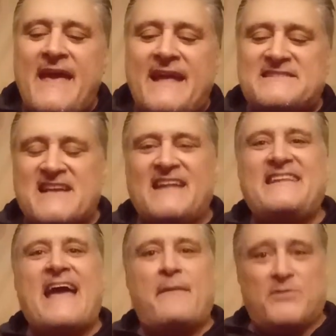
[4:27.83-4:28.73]
It's got
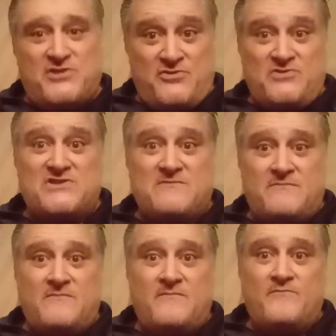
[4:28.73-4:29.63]
the apple juice
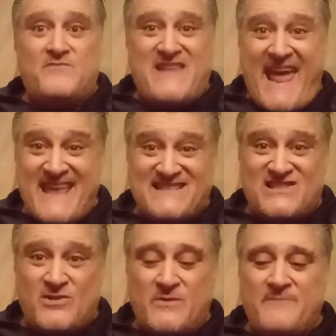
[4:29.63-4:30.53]

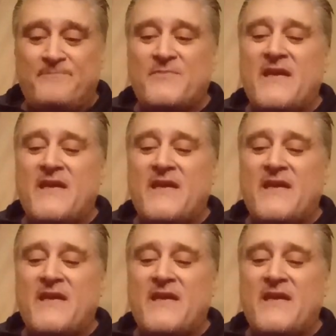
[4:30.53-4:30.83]
taste to it,